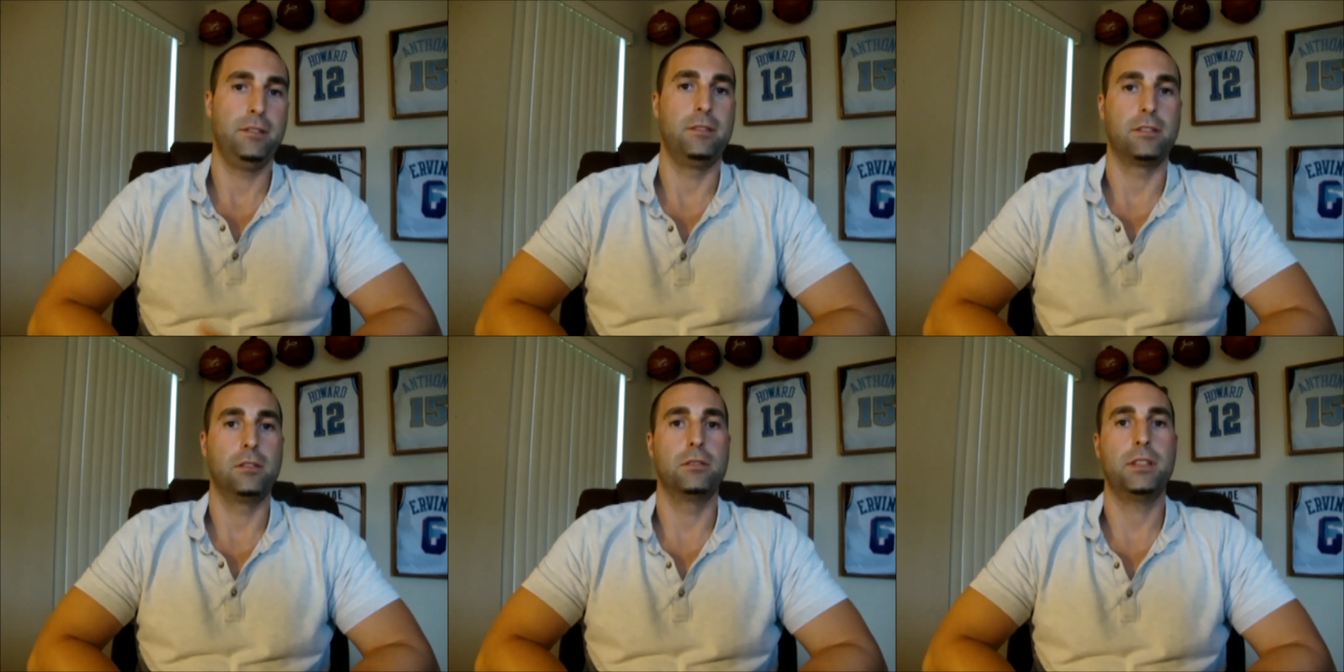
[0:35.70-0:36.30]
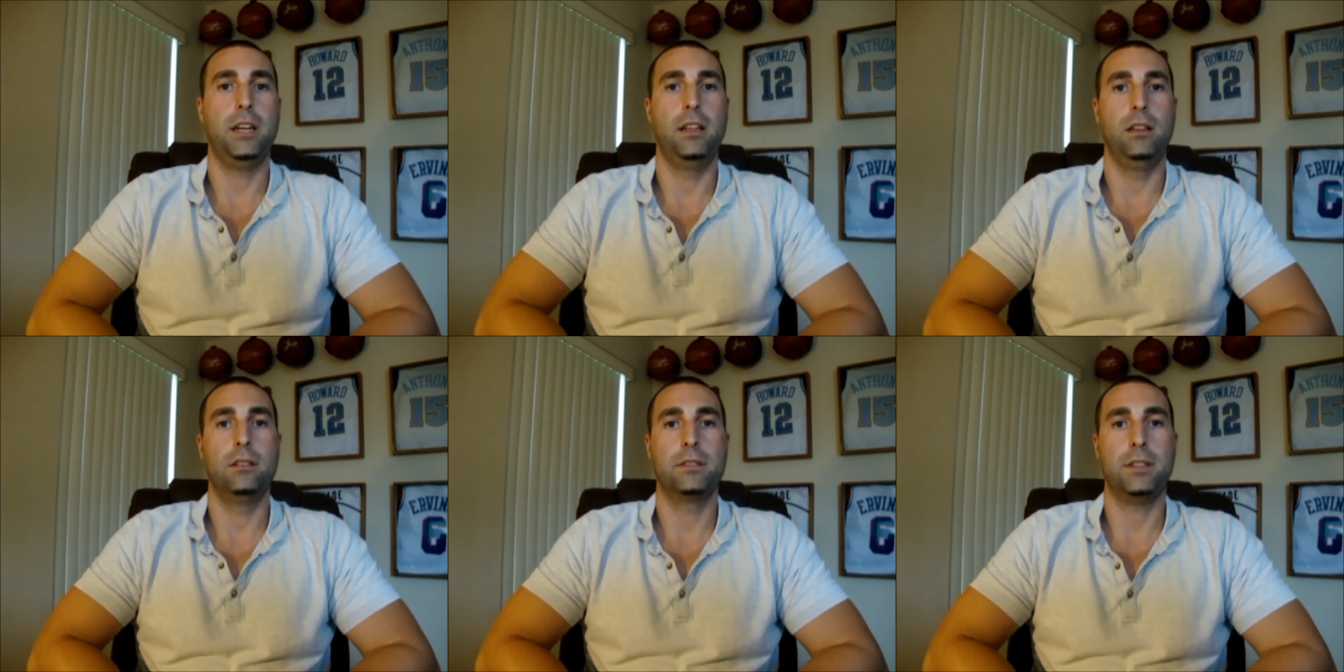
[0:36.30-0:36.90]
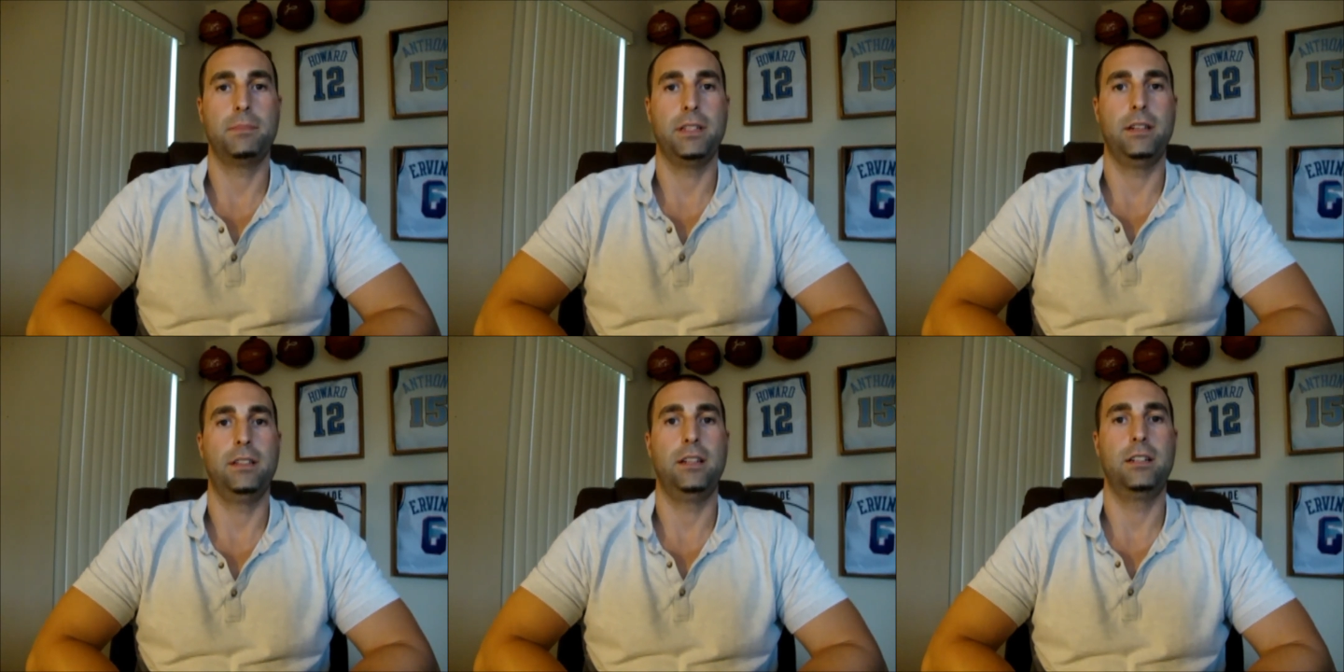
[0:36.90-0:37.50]
or a hotel, something
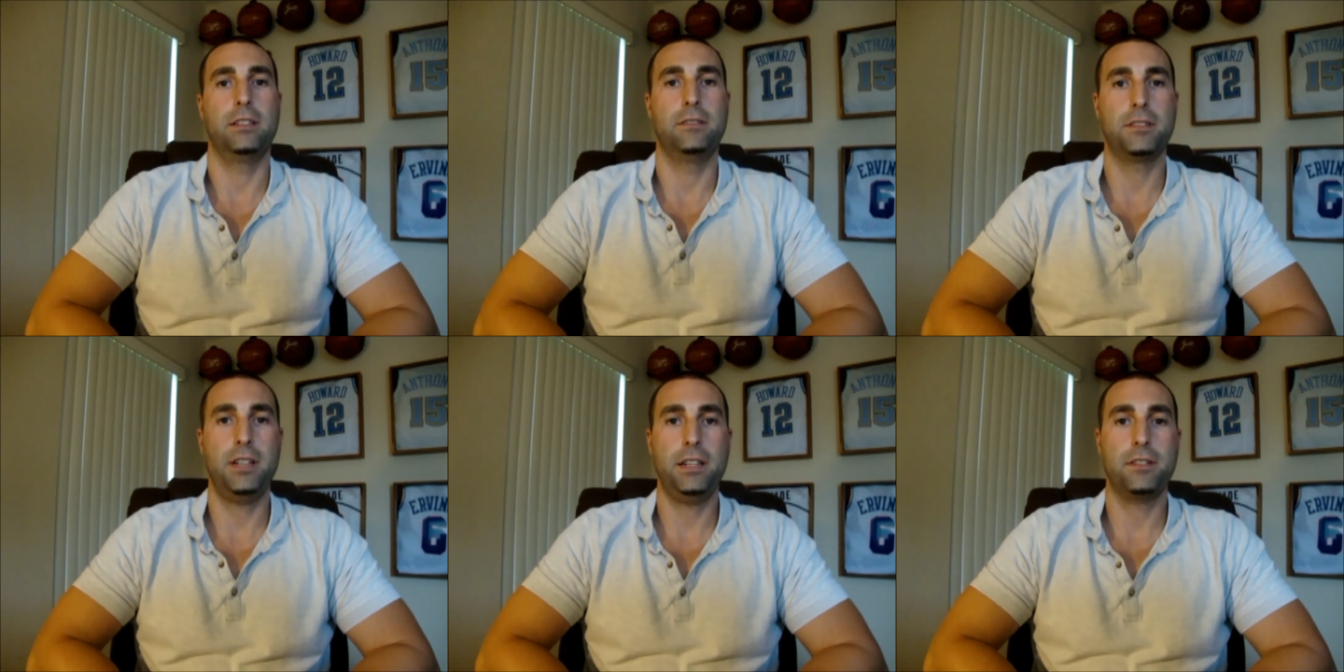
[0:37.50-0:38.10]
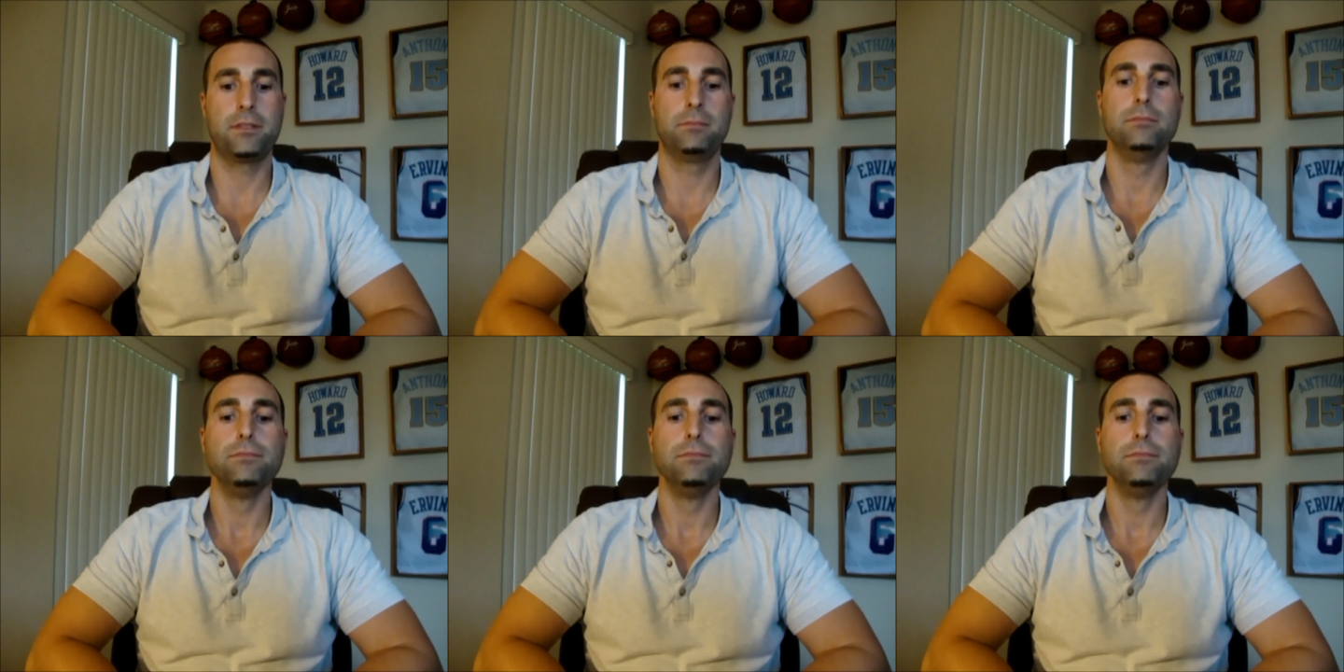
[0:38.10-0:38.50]
along those lines.